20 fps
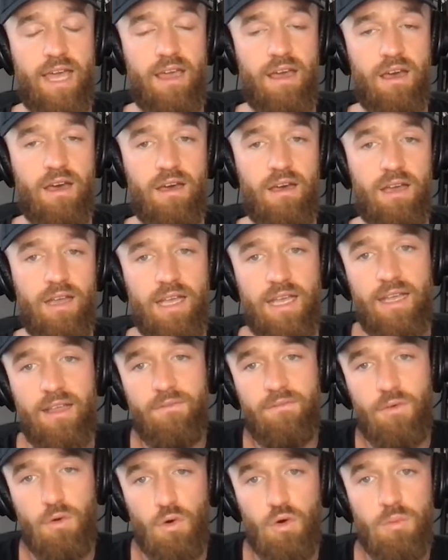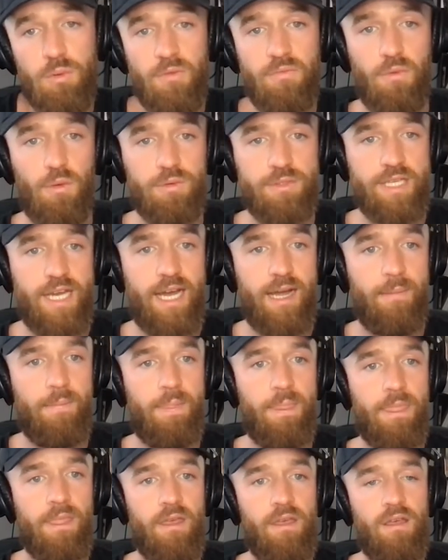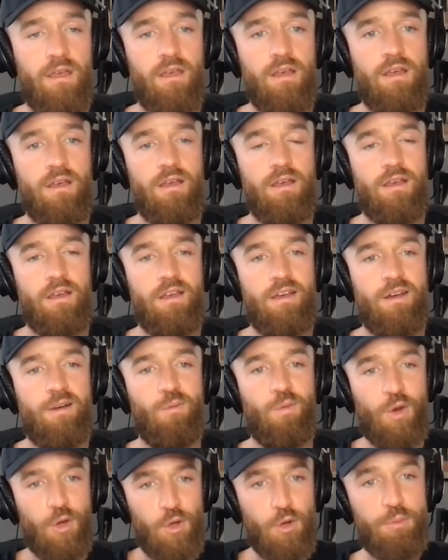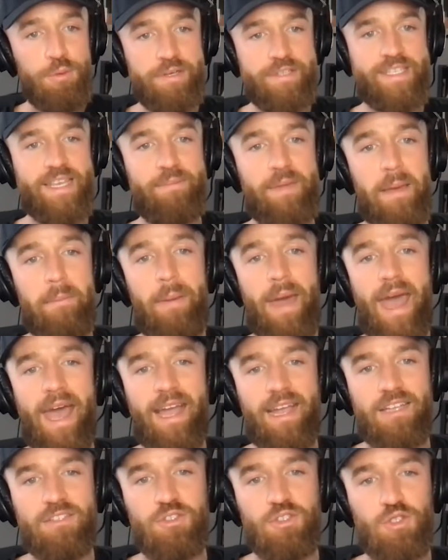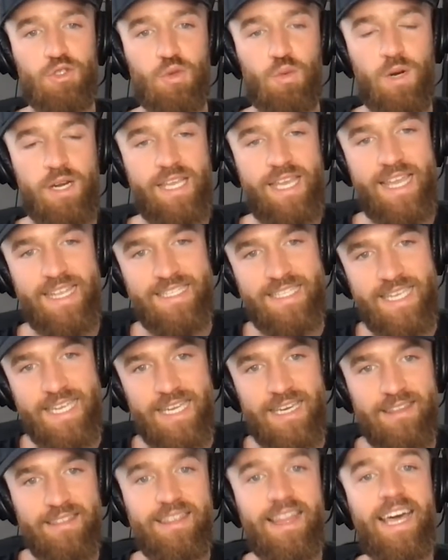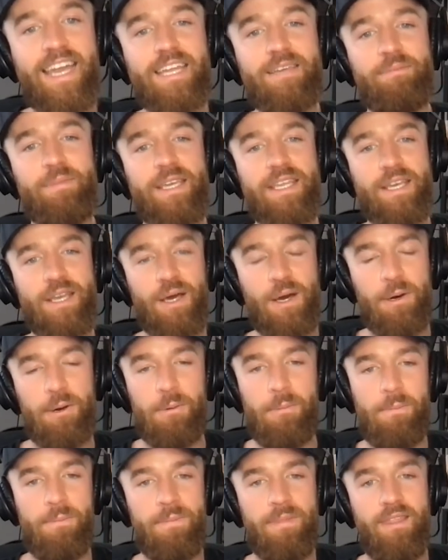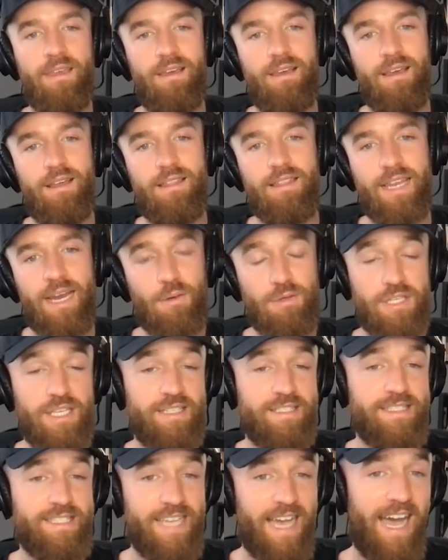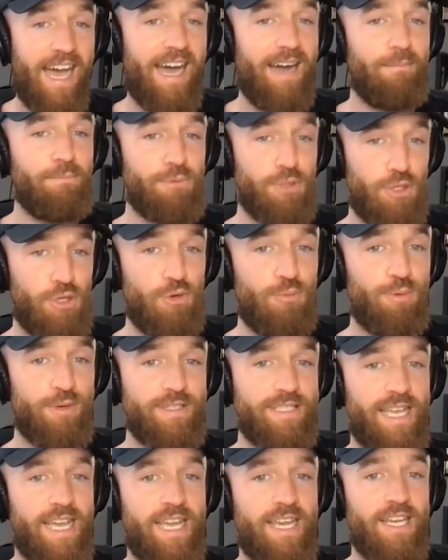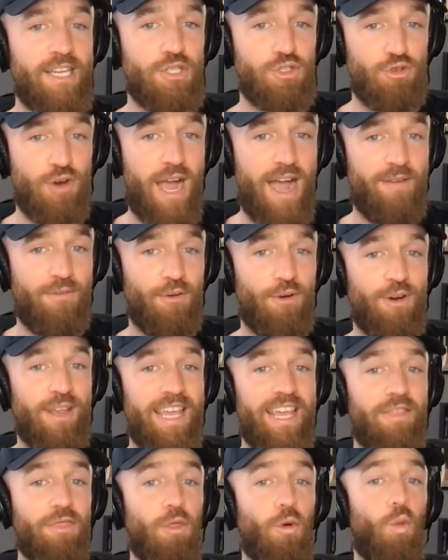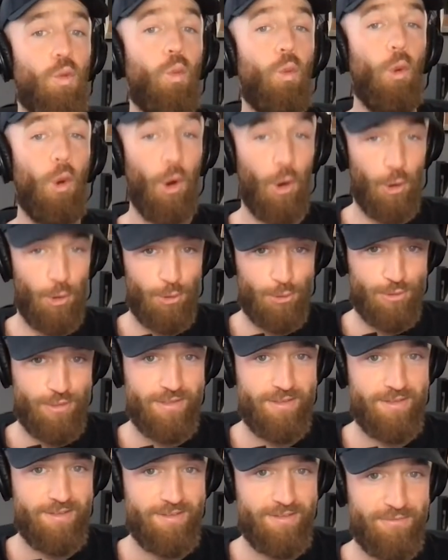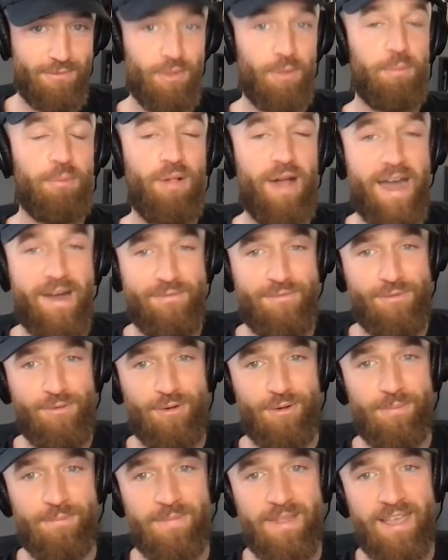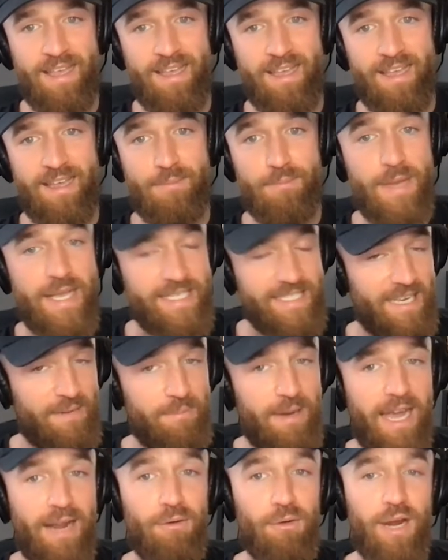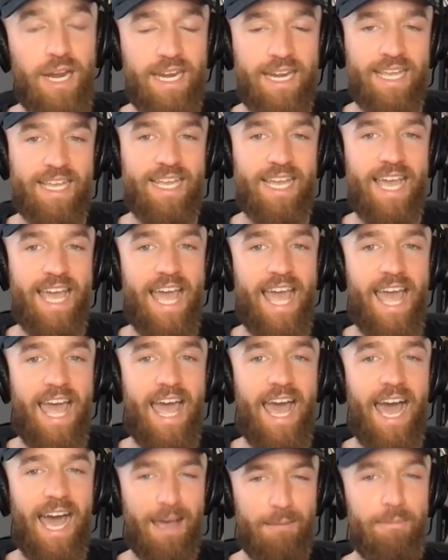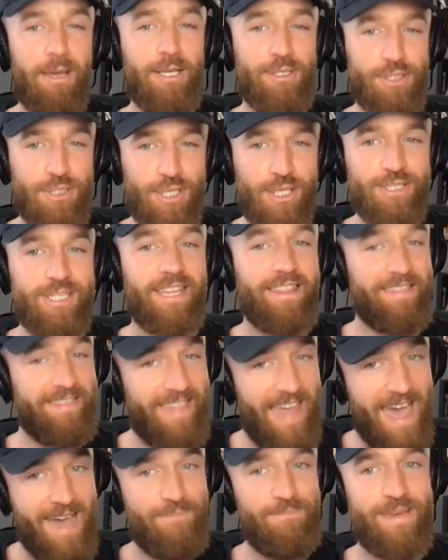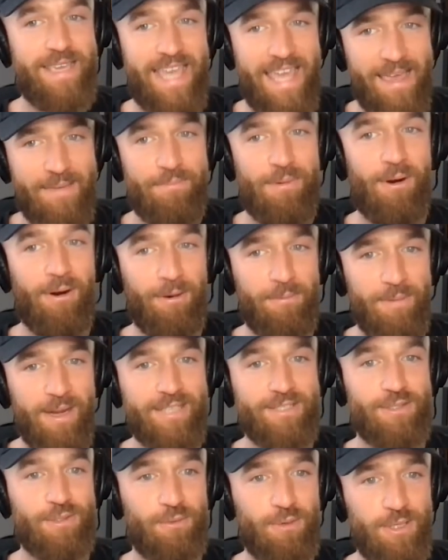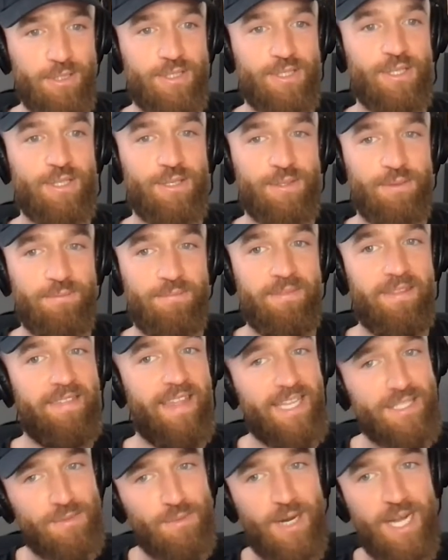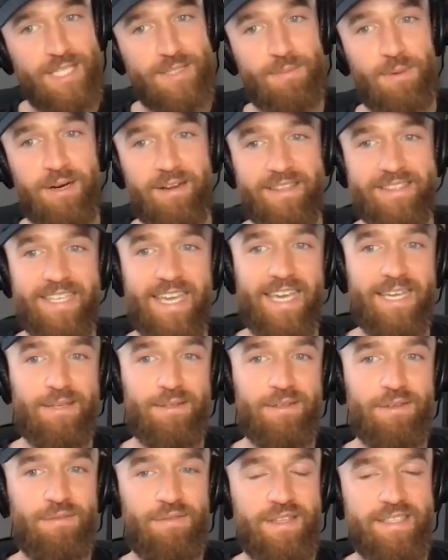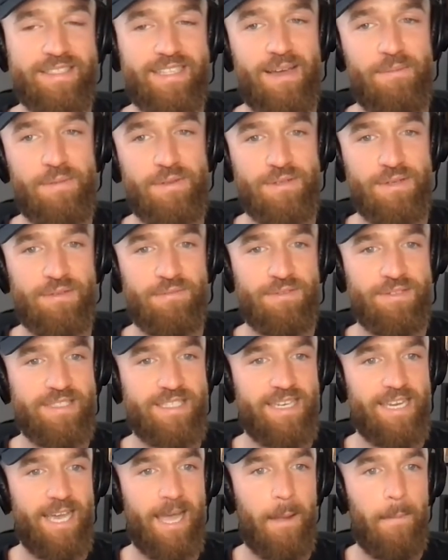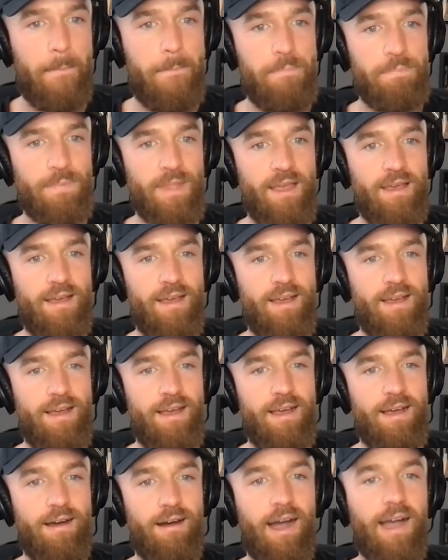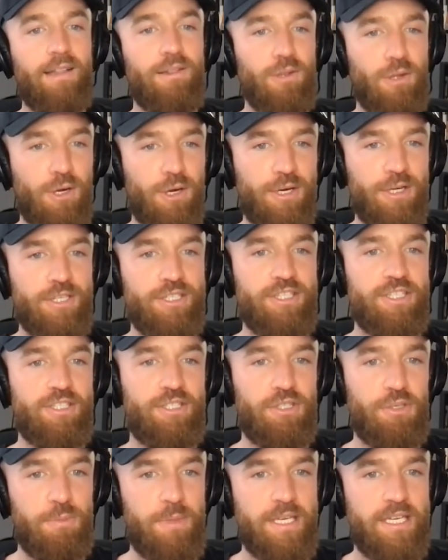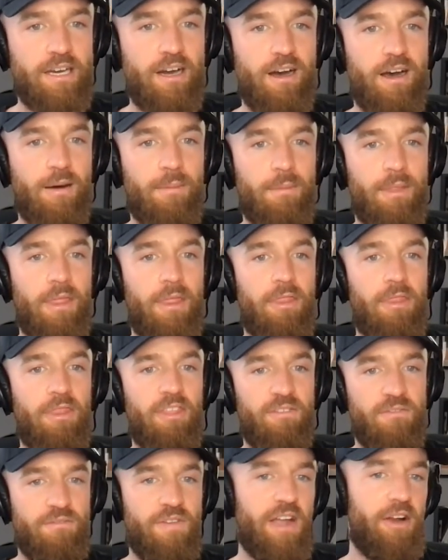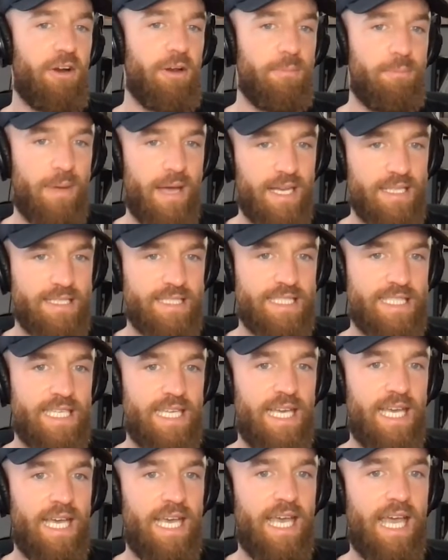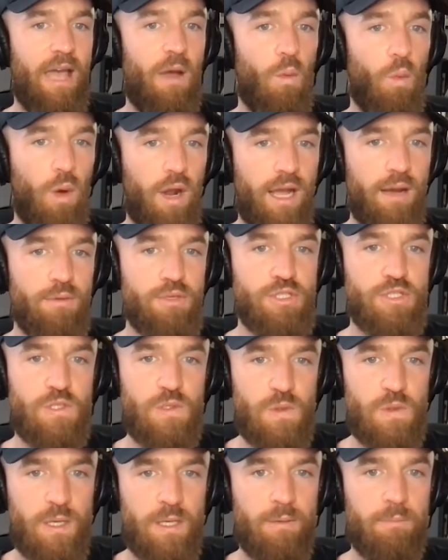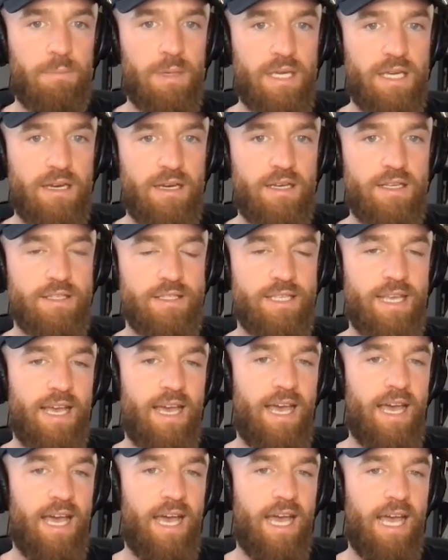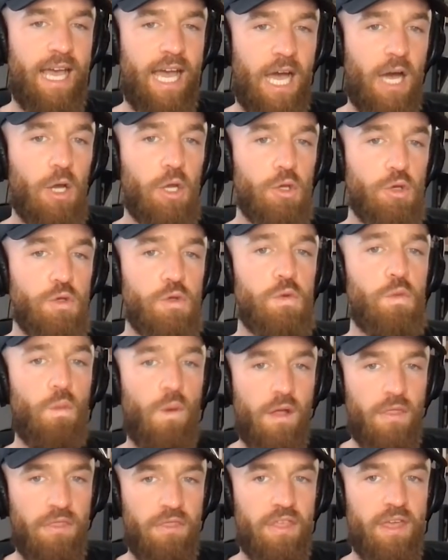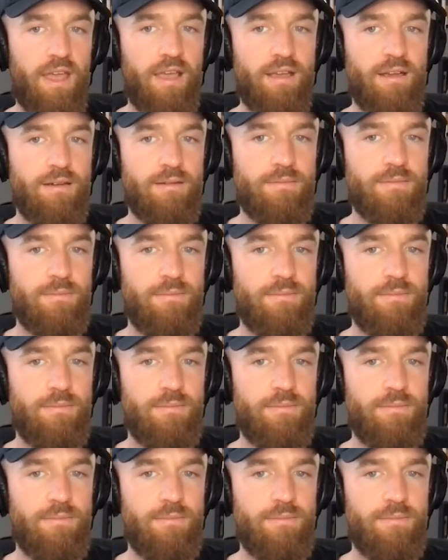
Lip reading: for Uber full time. When Uber sent me a package in 2018 letting me know that I was a top 2% driver in the world for the platform based on my rating, I made sure that that became part of my story too. And that's why it's part of the title of this episode for today. I learned to become the very best at what I was doing because how you do one thing